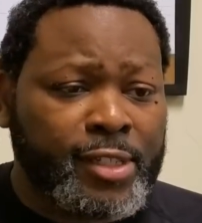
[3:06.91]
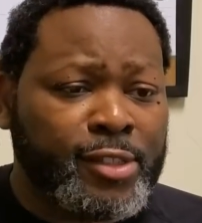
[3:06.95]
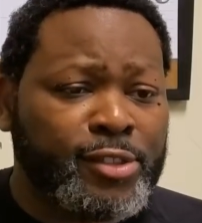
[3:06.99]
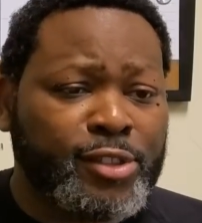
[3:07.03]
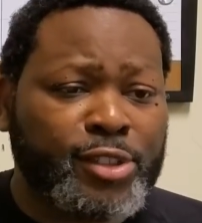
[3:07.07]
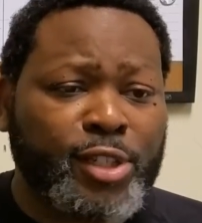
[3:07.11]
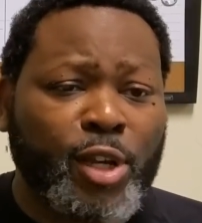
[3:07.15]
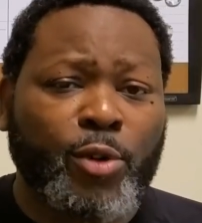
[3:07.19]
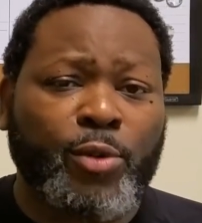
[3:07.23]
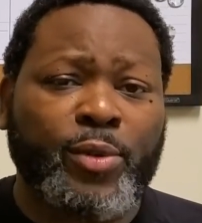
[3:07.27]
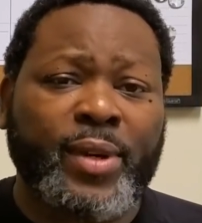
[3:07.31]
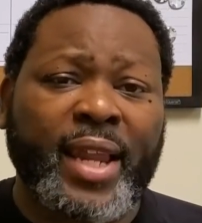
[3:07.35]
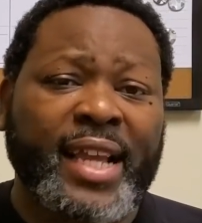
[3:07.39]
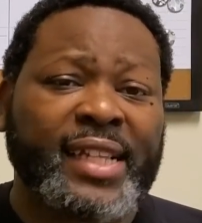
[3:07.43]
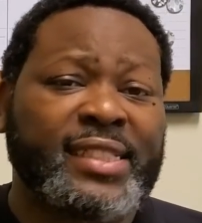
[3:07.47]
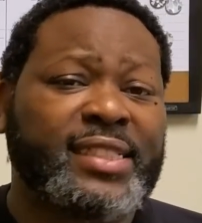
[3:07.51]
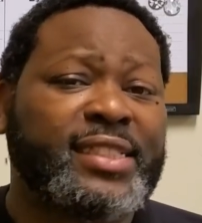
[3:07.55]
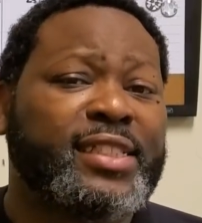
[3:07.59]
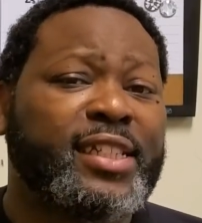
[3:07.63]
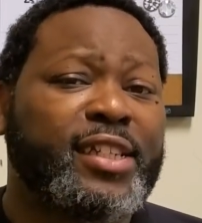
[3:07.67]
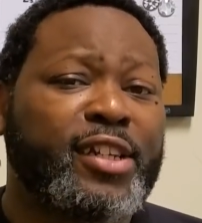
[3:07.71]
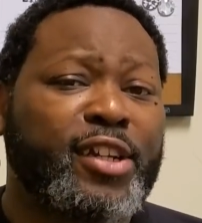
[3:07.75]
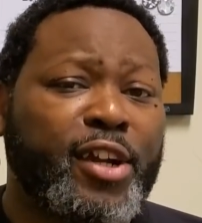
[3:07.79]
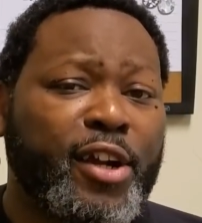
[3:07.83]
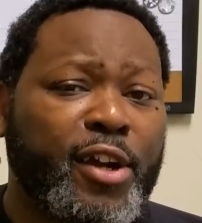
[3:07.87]
So that's
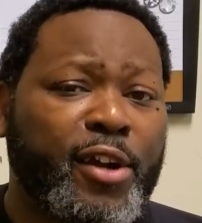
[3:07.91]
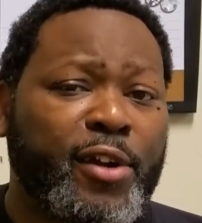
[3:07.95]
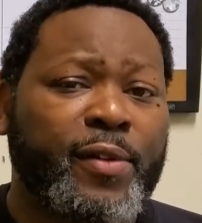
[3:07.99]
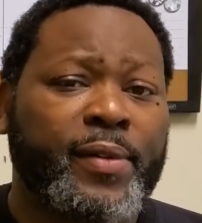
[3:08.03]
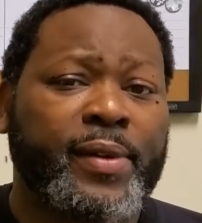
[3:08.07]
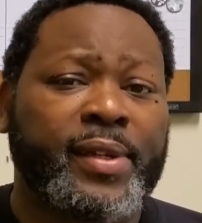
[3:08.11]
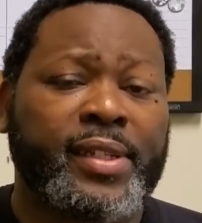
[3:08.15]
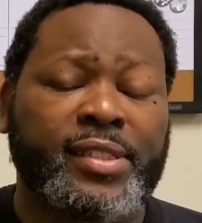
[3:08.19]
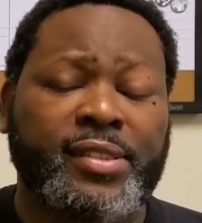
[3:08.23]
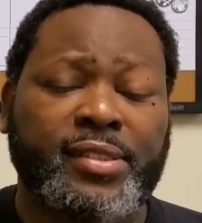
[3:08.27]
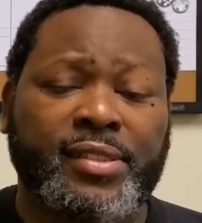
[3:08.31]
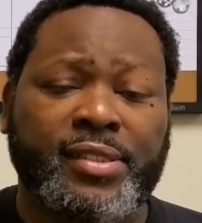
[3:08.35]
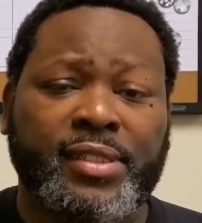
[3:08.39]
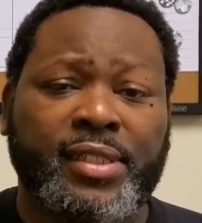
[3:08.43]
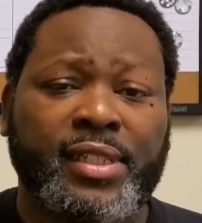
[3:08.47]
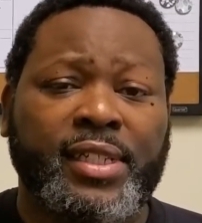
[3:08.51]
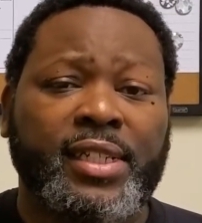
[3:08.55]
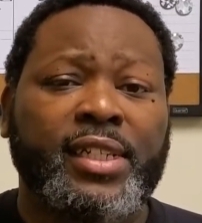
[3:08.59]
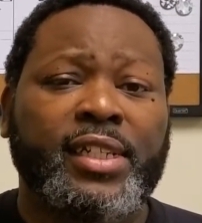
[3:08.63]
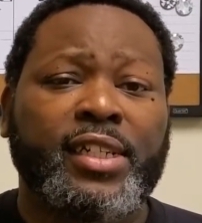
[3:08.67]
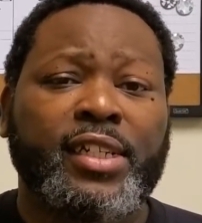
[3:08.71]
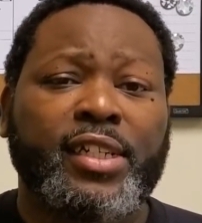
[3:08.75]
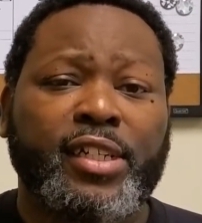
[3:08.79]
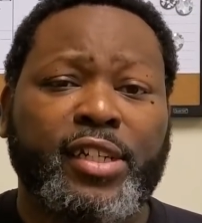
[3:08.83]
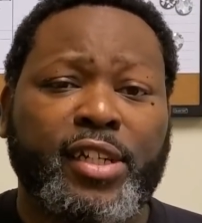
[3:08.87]
the courage.
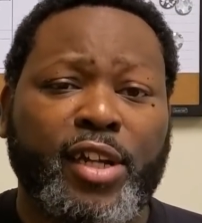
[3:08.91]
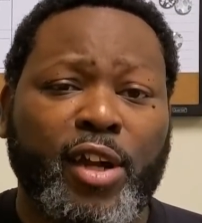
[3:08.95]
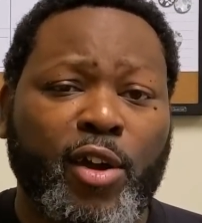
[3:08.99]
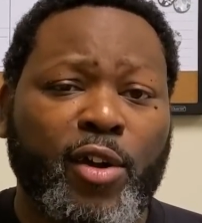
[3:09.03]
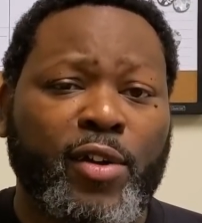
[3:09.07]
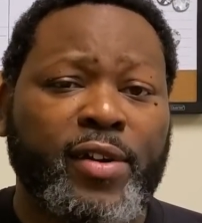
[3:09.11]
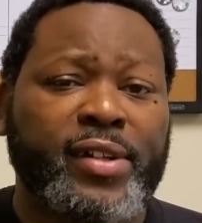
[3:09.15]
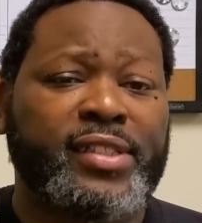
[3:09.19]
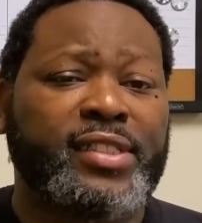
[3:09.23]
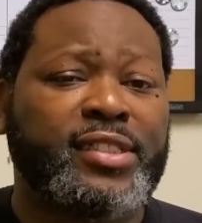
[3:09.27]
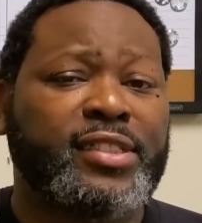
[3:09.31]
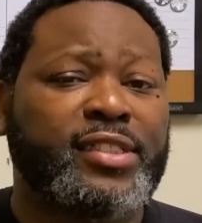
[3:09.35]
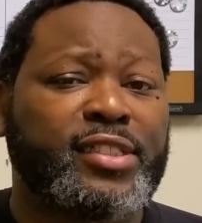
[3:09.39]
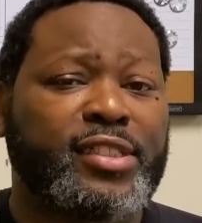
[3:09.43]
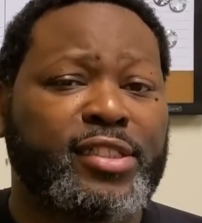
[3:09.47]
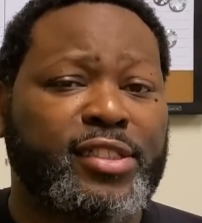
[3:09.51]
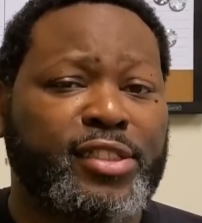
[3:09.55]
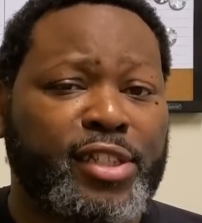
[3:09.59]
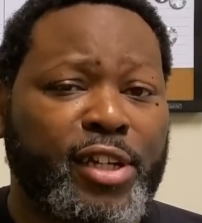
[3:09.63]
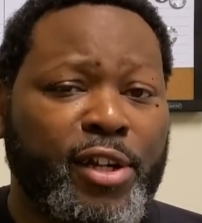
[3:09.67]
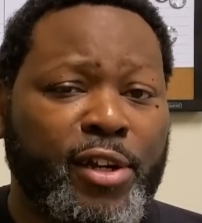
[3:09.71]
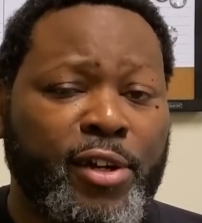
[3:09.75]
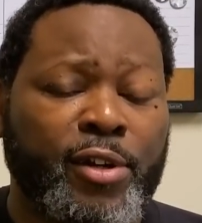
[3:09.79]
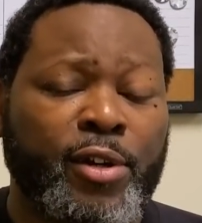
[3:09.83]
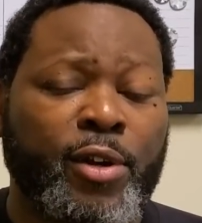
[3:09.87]
Courage is to
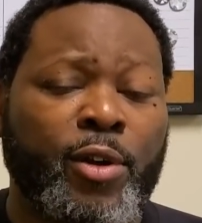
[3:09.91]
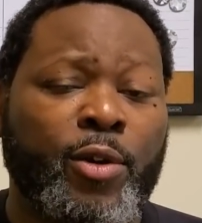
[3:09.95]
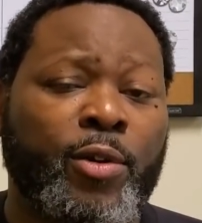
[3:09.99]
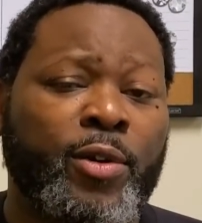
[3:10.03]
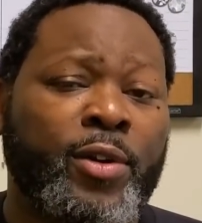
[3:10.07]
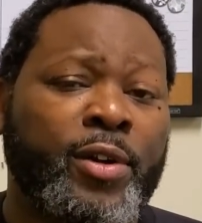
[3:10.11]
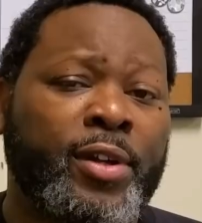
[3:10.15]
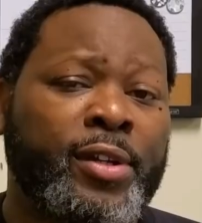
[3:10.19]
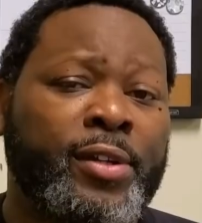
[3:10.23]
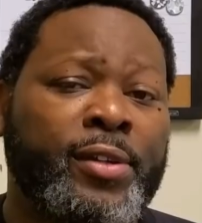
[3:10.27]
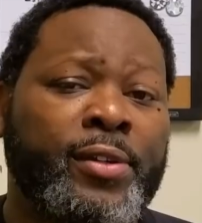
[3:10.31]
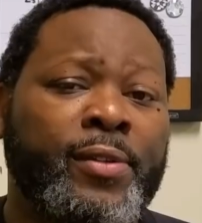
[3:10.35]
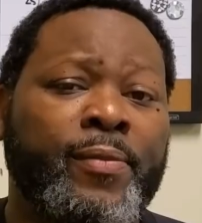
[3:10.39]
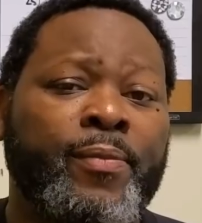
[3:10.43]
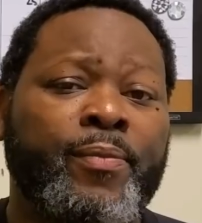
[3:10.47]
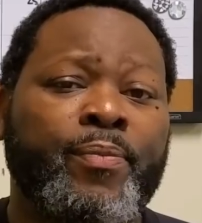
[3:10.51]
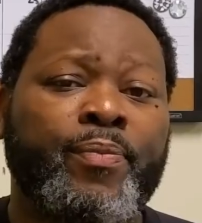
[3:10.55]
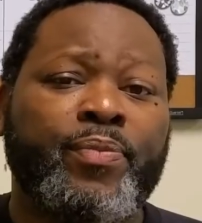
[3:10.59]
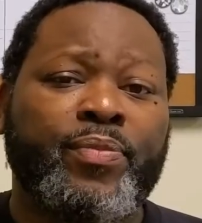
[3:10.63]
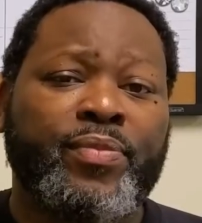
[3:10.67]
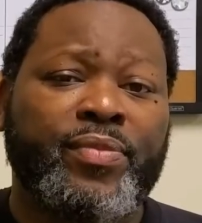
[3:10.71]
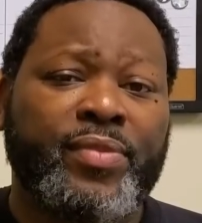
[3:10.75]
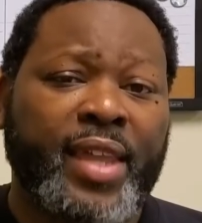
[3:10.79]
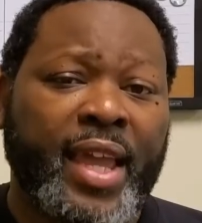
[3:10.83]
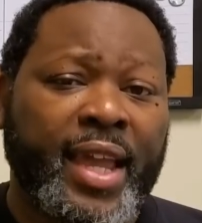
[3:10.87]
turn on
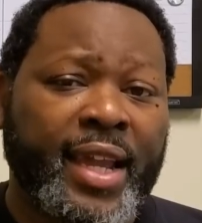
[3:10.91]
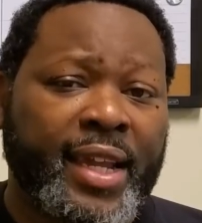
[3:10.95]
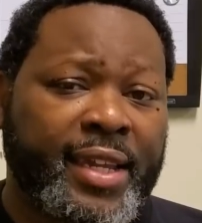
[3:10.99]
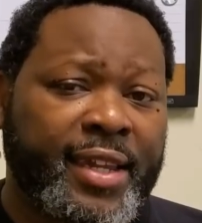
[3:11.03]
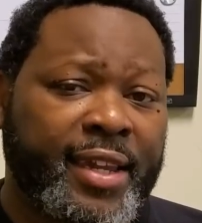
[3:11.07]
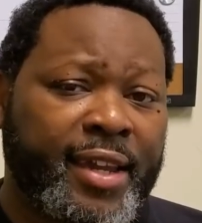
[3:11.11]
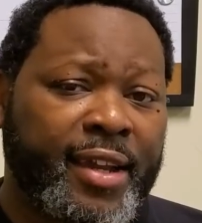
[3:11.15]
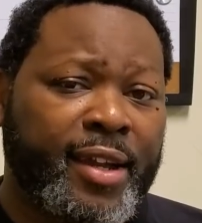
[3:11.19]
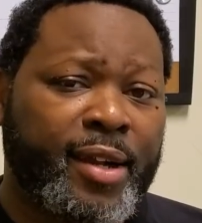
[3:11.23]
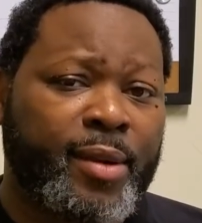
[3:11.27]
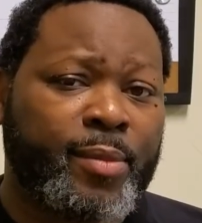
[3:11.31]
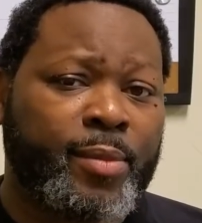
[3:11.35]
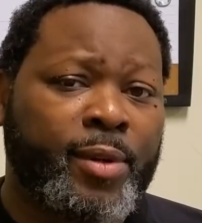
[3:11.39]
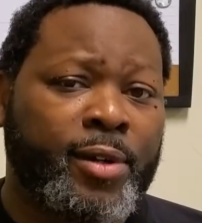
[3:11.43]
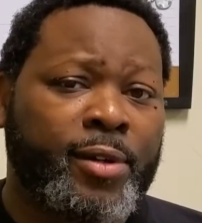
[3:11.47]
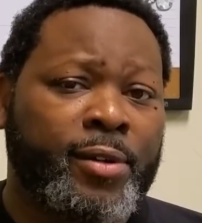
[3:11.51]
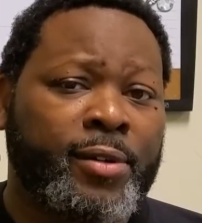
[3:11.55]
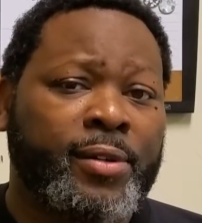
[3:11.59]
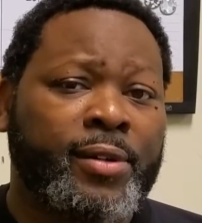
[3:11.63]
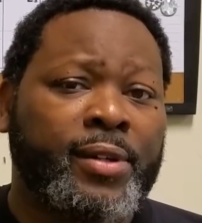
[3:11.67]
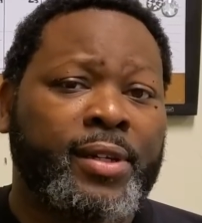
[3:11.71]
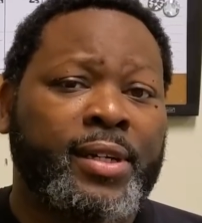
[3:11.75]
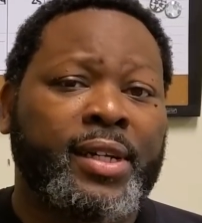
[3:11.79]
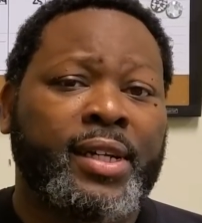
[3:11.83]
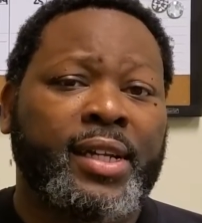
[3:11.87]
that camera